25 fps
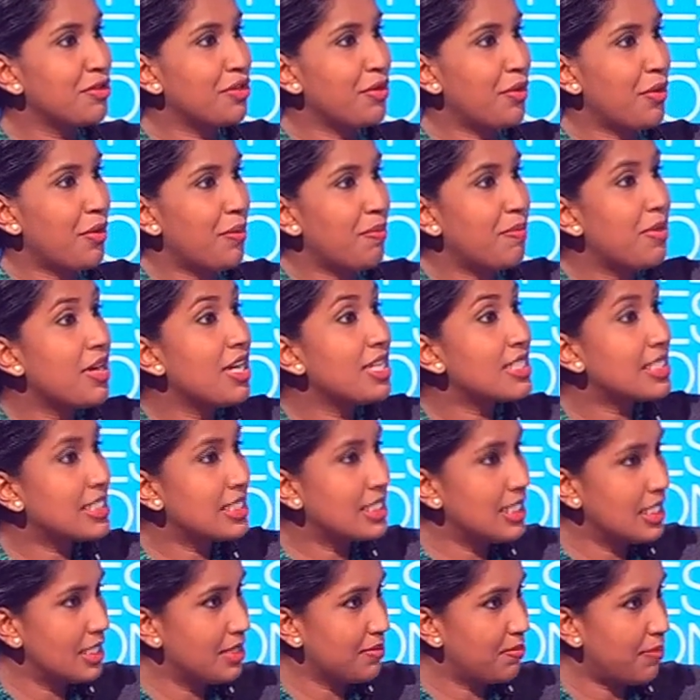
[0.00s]
your
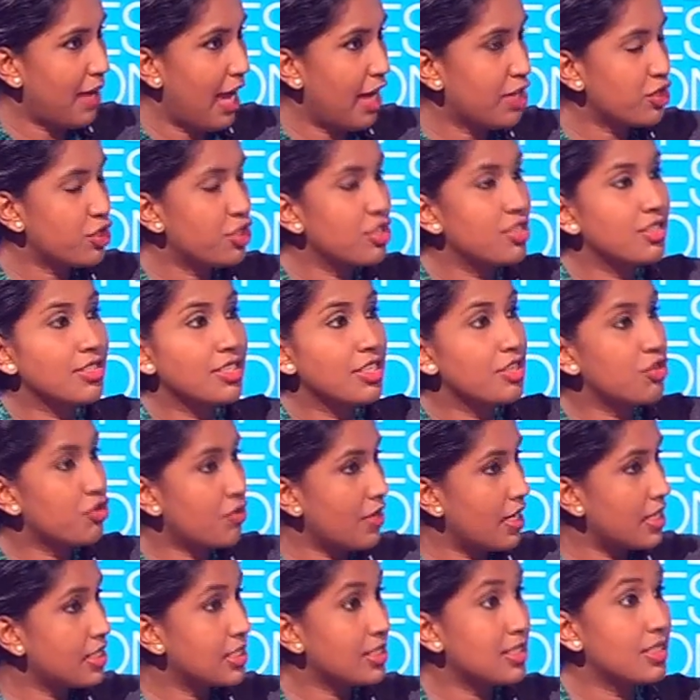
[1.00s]
personal passions,
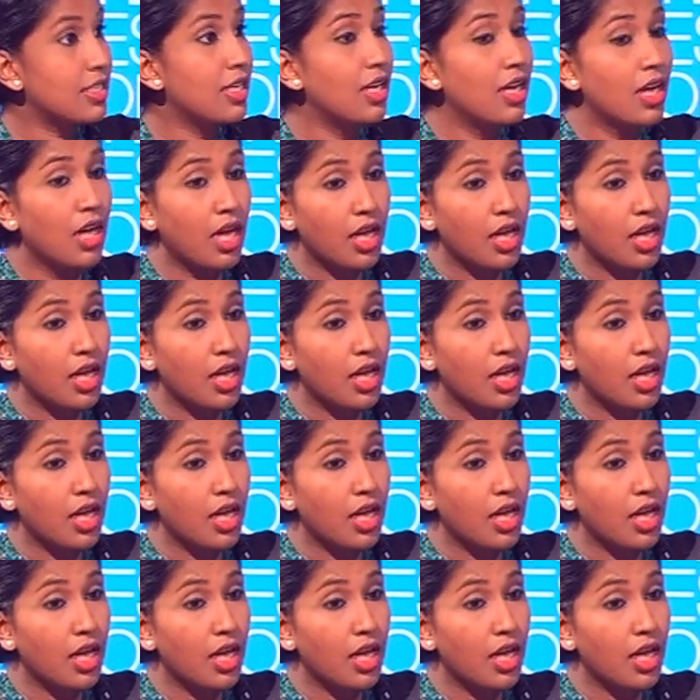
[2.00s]
interests,